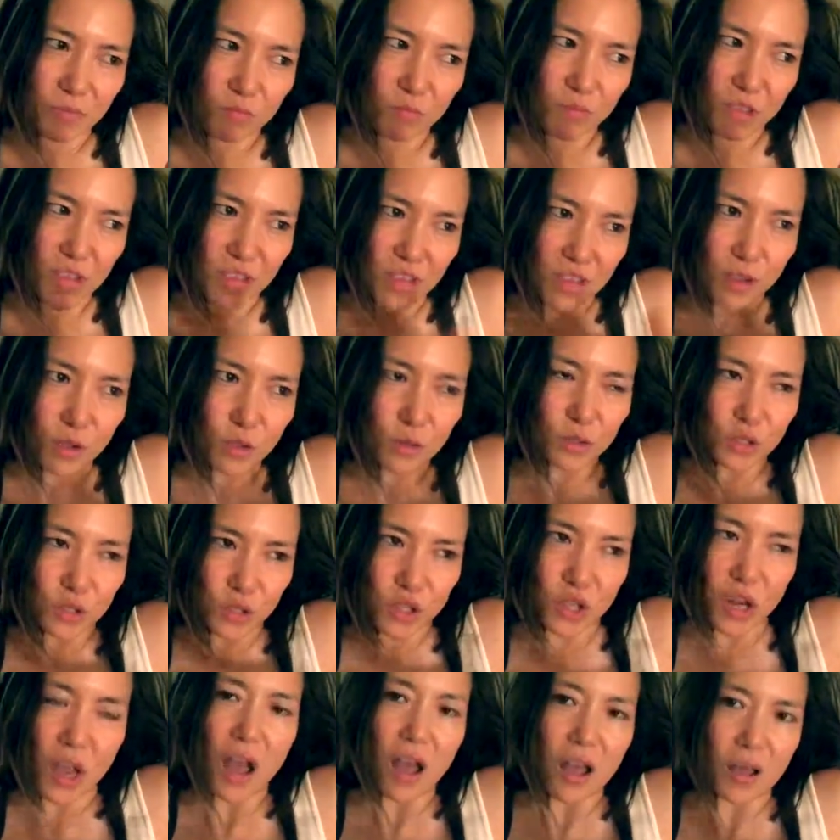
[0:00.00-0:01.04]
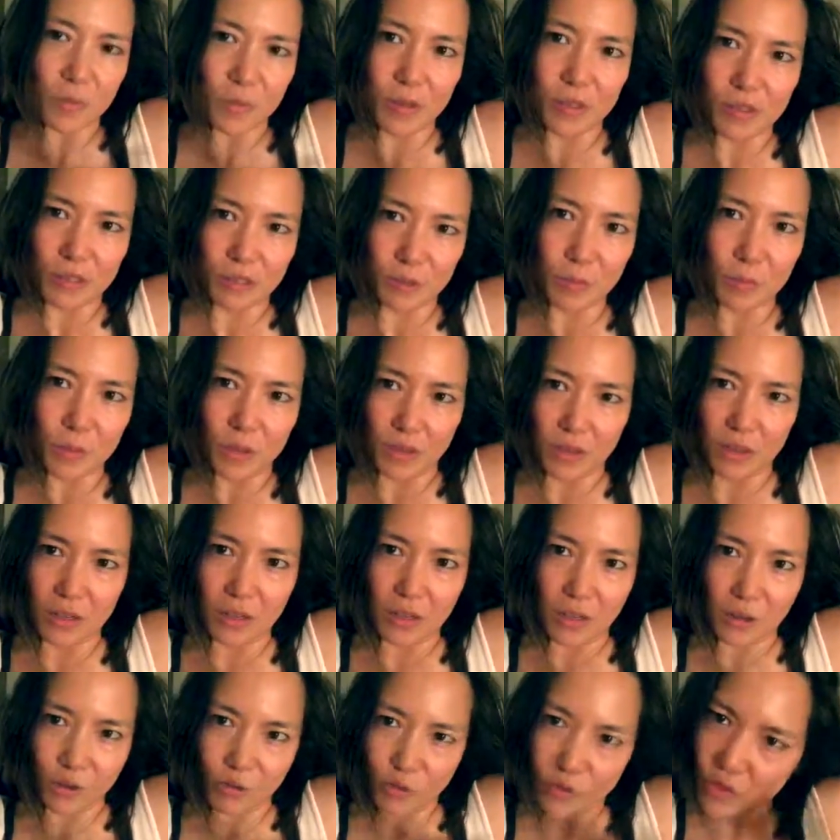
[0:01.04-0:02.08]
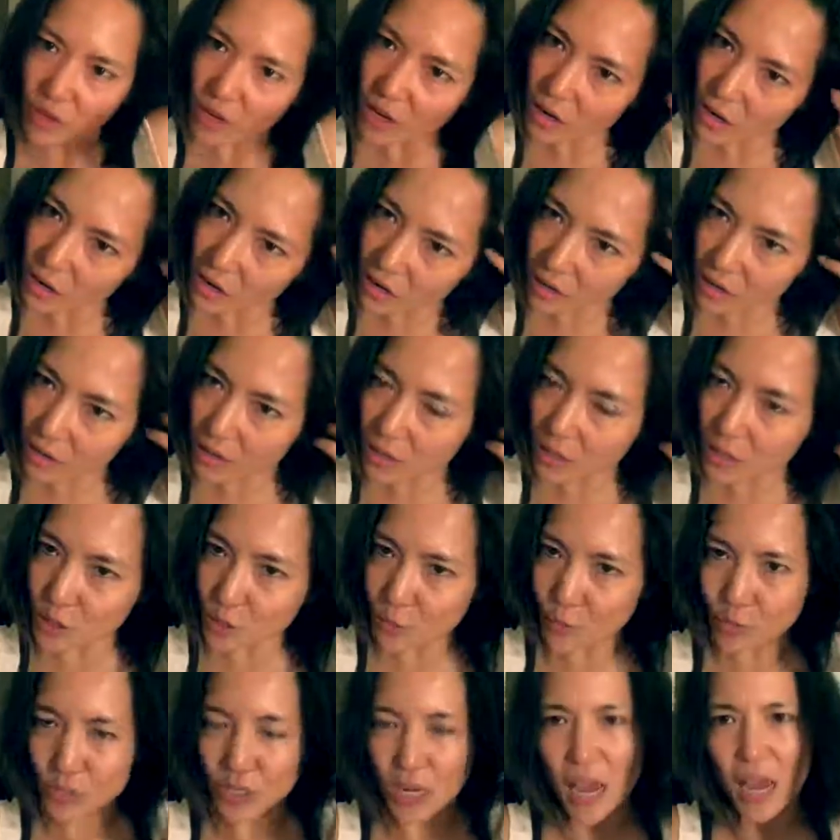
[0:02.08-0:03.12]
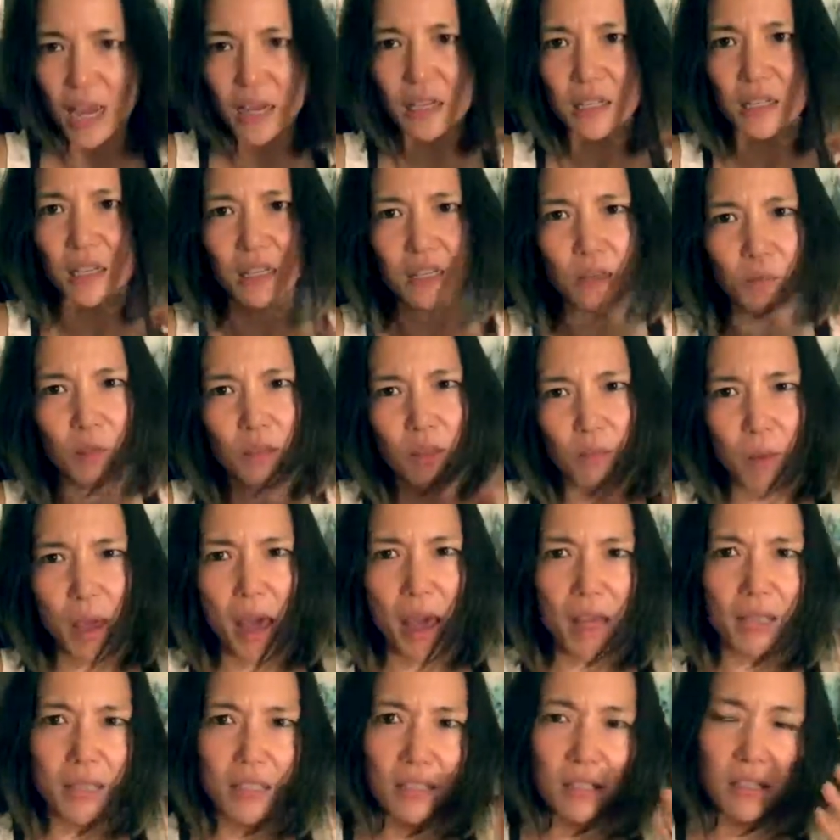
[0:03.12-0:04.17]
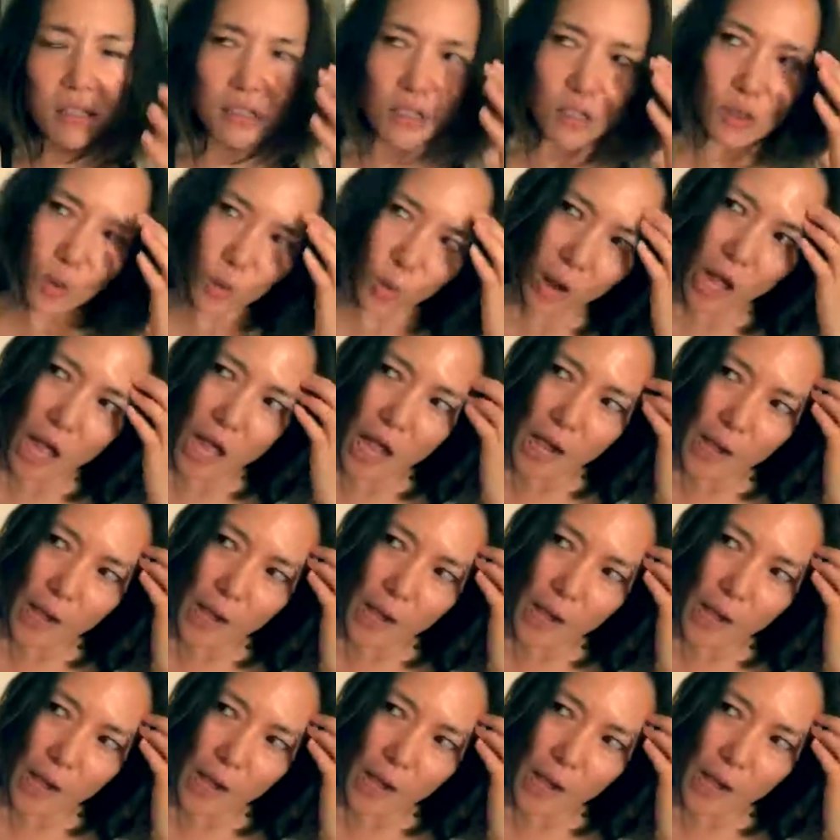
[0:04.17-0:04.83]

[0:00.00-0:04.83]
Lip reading: the ego's job is to be in fear and to protect and to be in the past. So